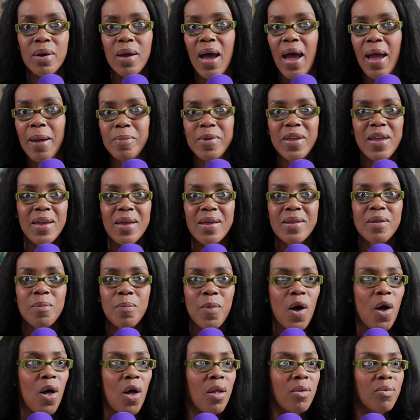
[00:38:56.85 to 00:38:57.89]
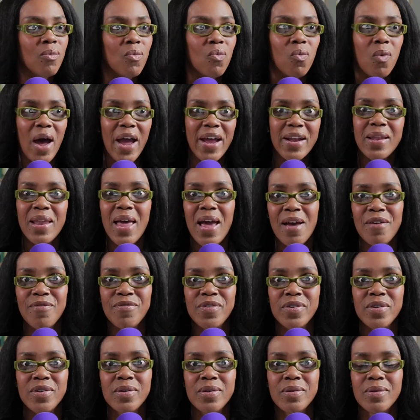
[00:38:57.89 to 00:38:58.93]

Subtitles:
I'm kicking the ball wide left.